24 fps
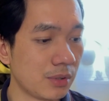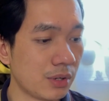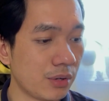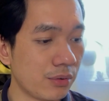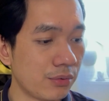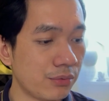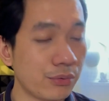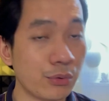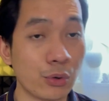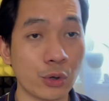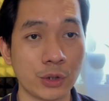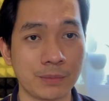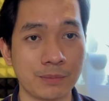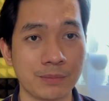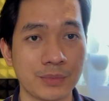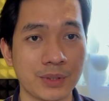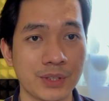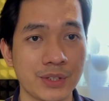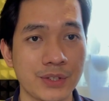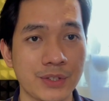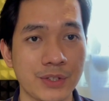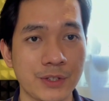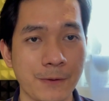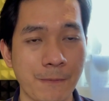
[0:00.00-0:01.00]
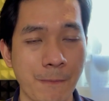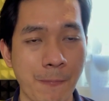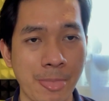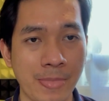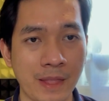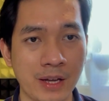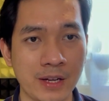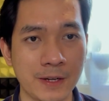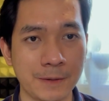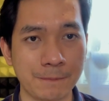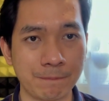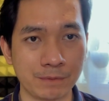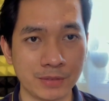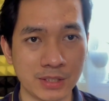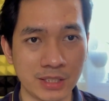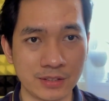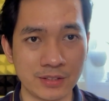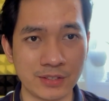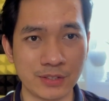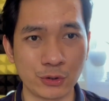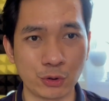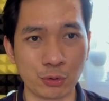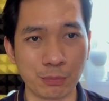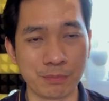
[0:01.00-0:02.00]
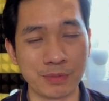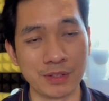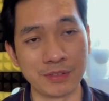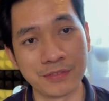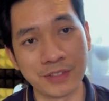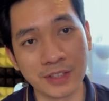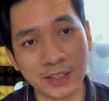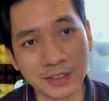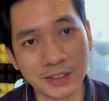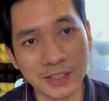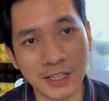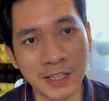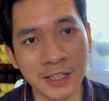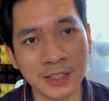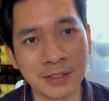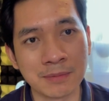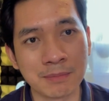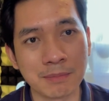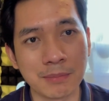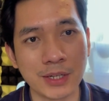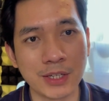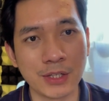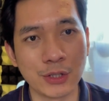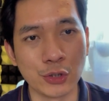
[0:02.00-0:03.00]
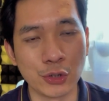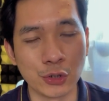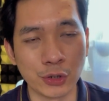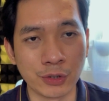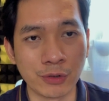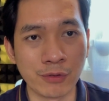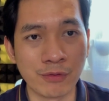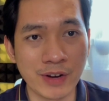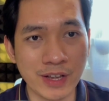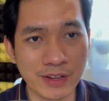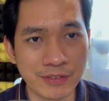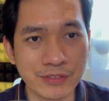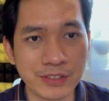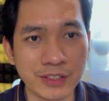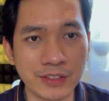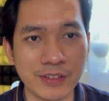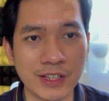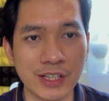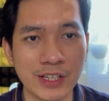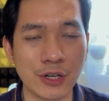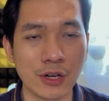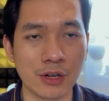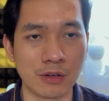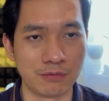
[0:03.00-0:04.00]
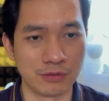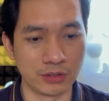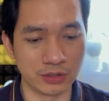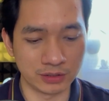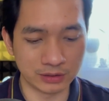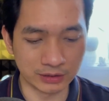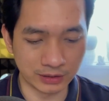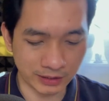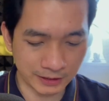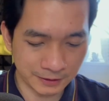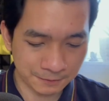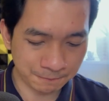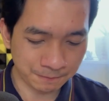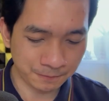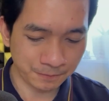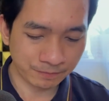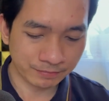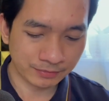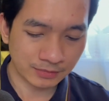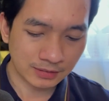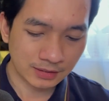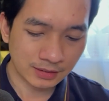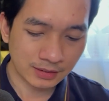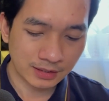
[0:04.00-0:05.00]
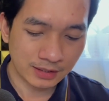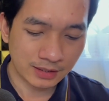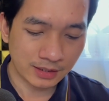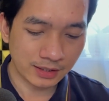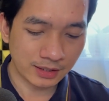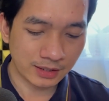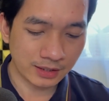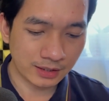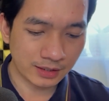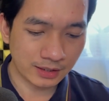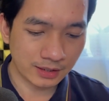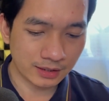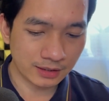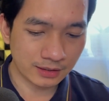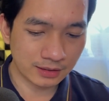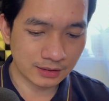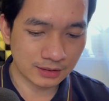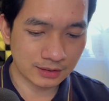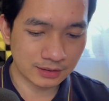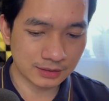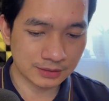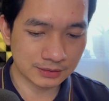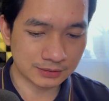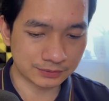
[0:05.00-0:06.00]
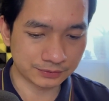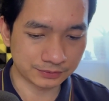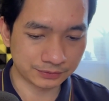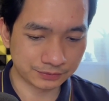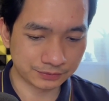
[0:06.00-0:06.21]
forms. That's to be filled in by your referee, obviously. And